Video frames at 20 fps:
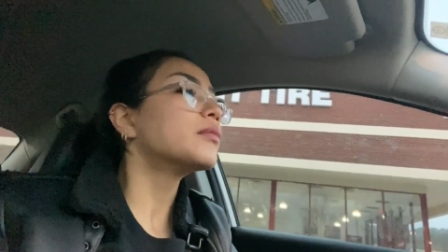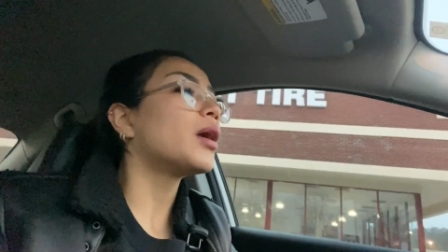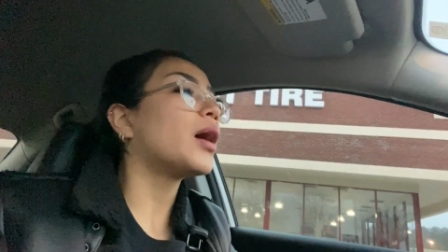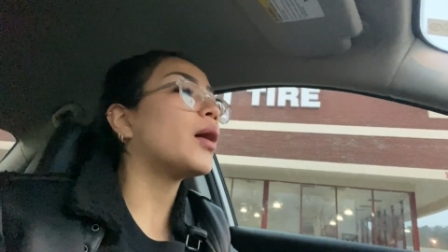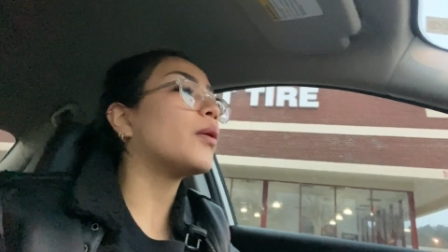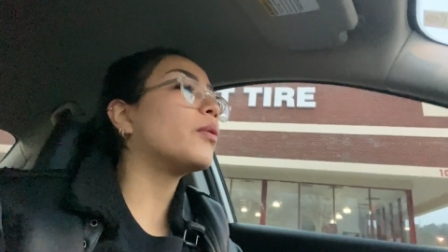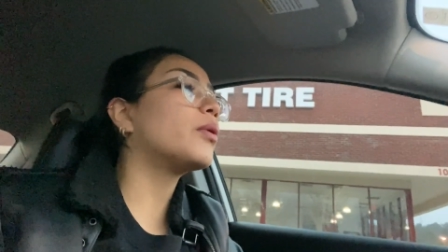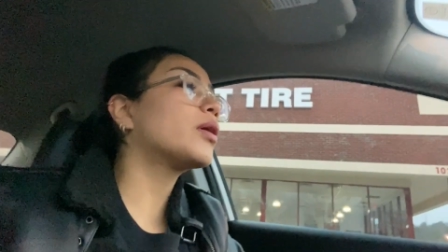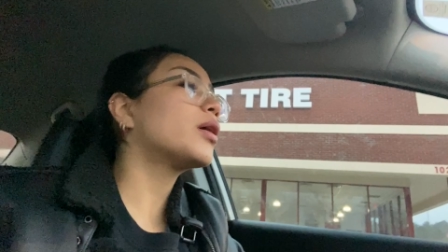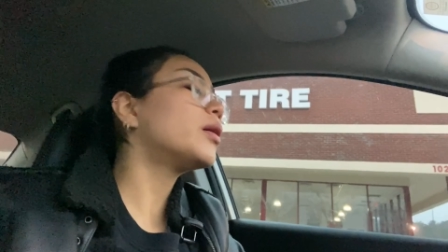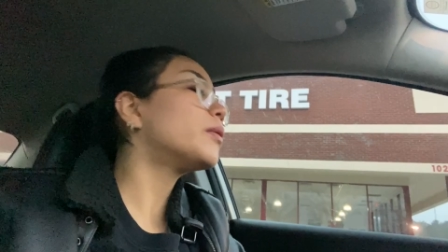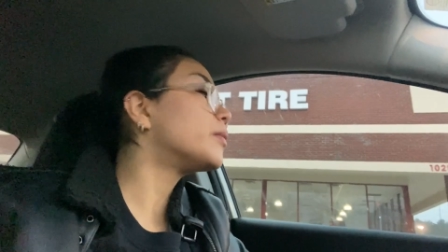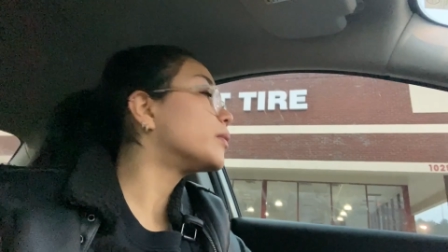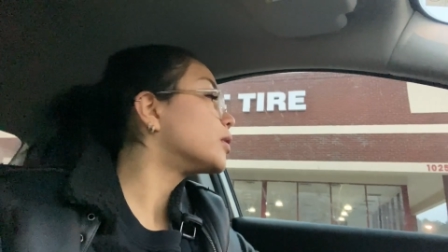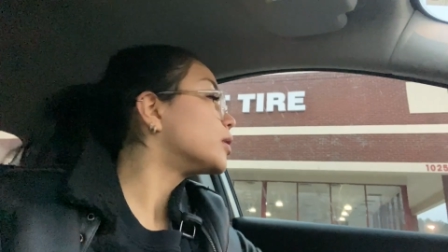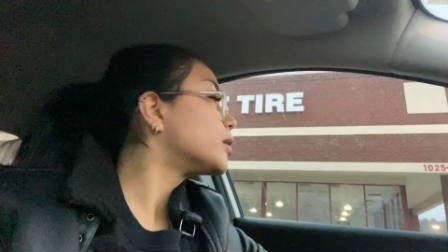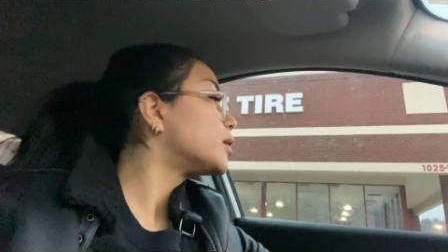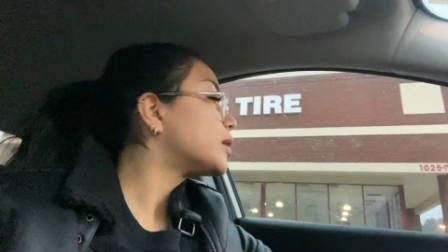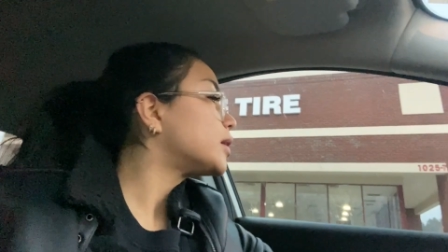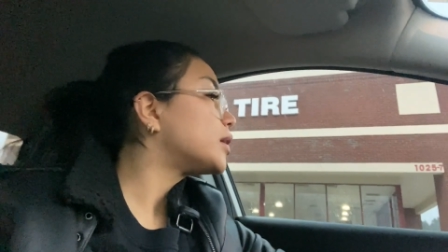I woke up
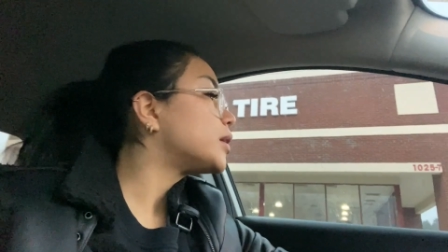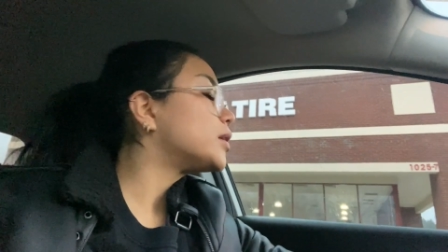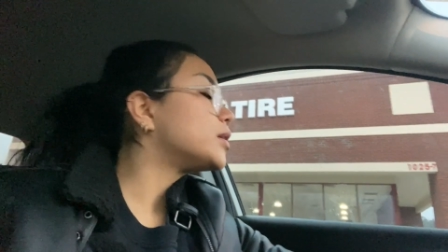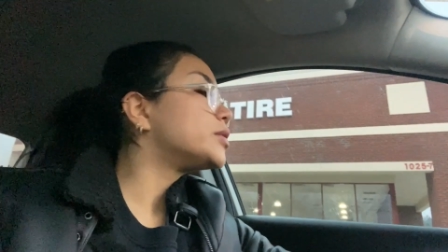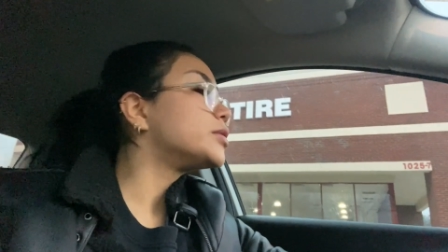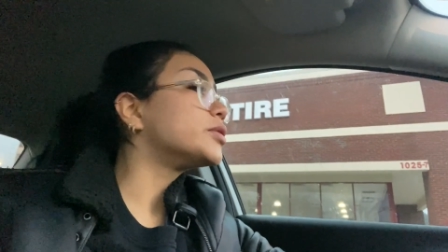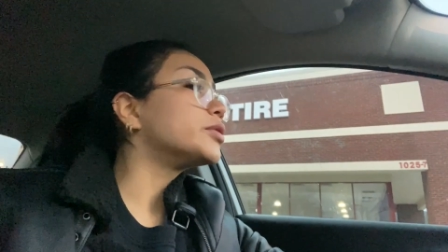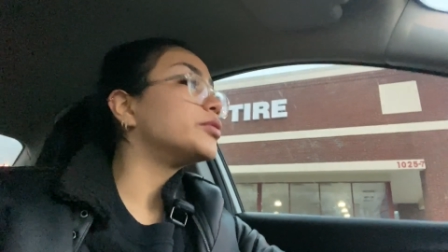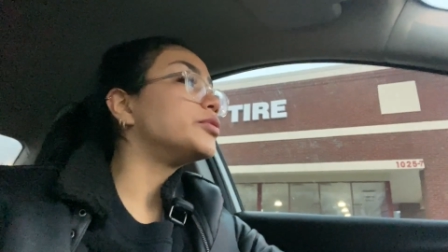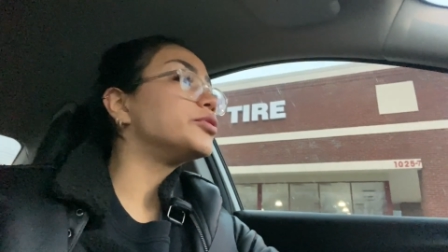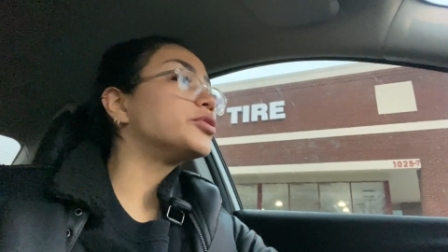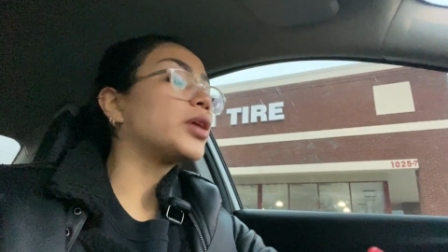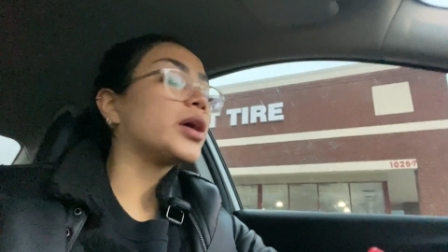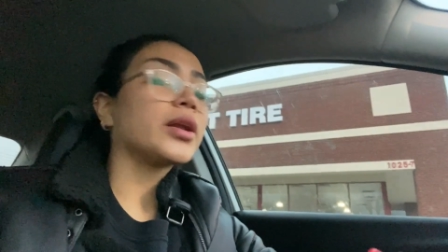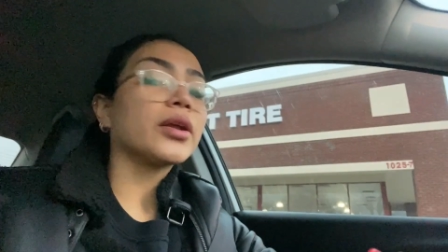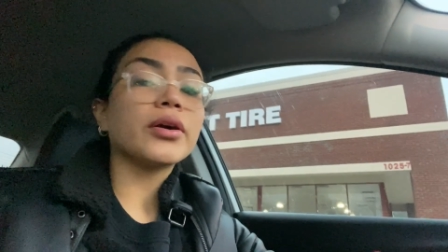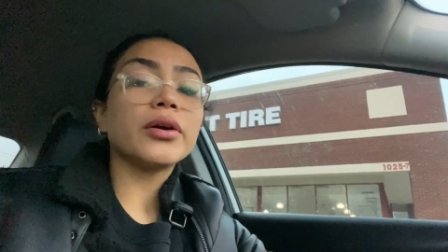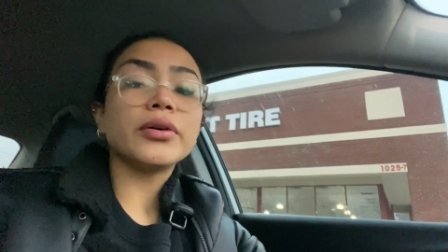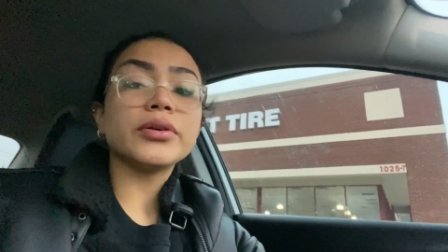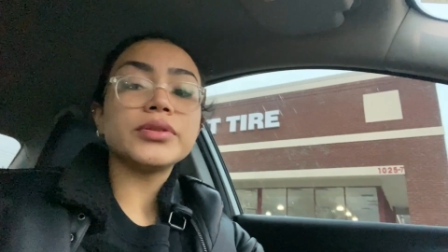early to try
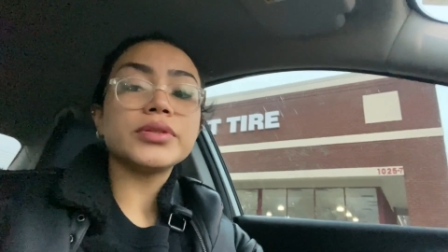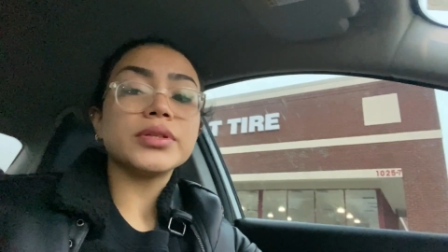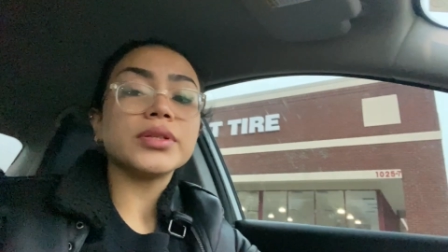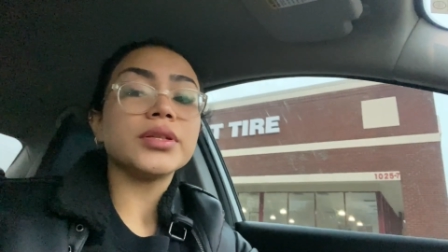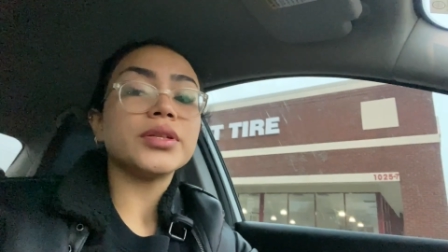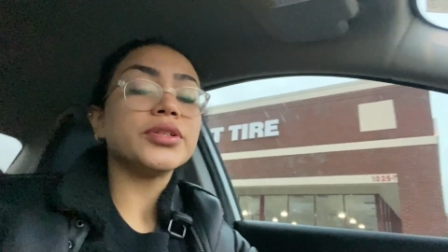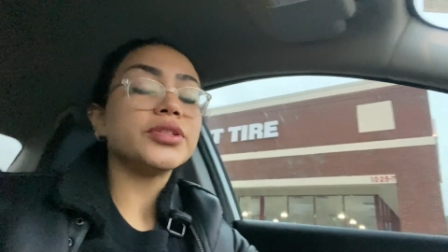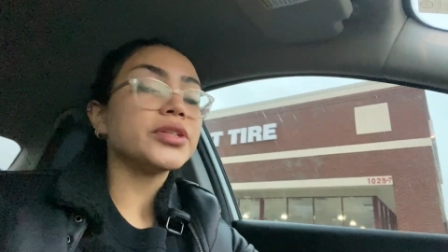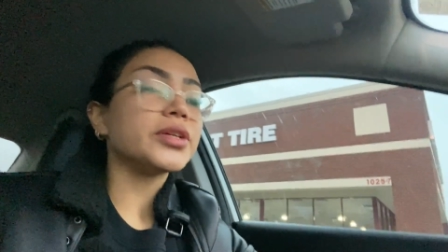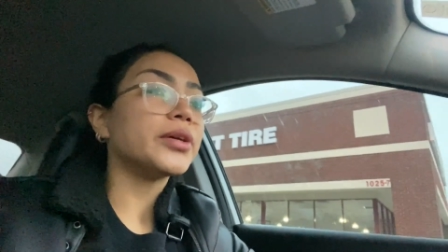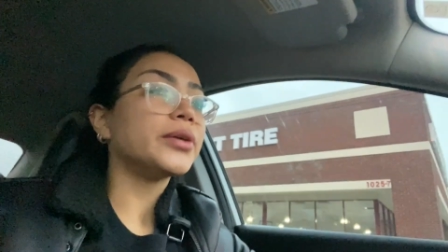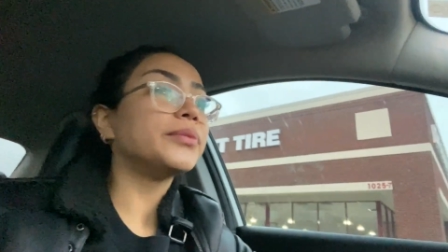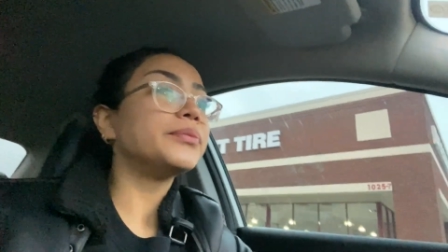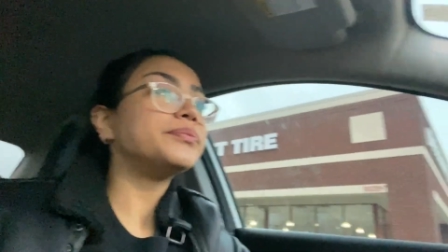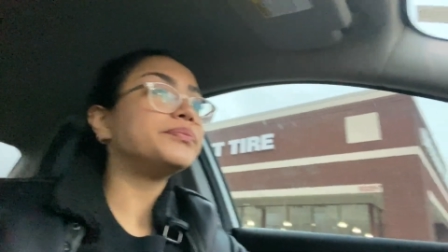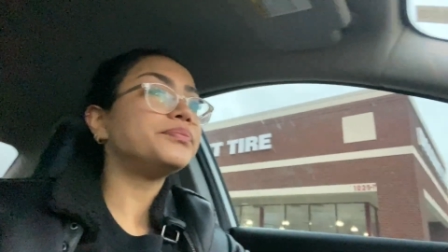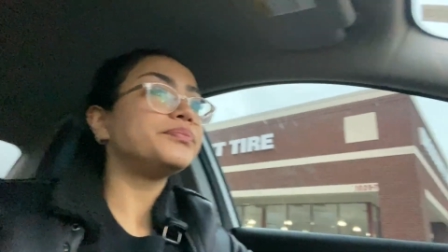to go to the gym.